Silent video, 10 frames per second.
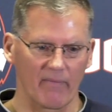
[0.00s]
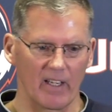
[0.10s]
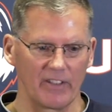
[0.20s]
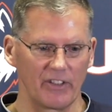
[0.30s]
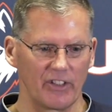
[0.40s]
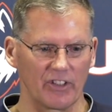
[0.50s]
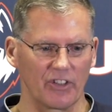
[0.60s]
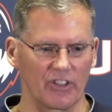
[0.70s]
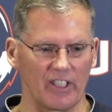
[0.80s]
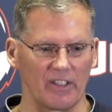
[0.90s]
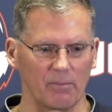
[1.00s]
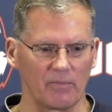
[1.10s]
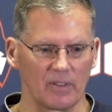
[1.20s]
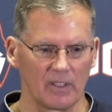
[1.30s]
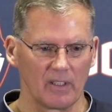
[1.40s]
and you just see
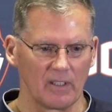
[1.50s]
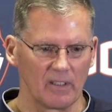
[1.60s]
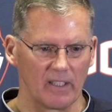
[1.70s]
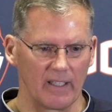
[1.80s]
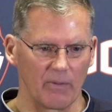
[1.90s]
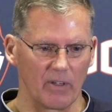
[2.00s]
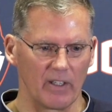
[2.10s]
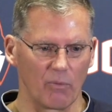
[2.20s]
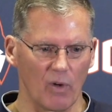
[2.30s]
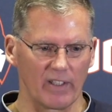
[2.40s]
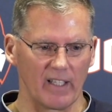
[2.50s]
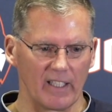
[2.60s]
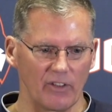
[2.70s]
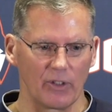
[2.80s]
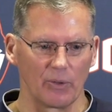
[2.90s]
them and what
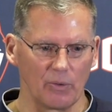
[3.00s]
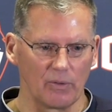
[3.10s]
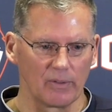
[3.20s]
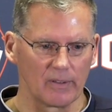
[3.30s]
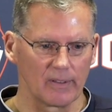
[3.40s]
they do,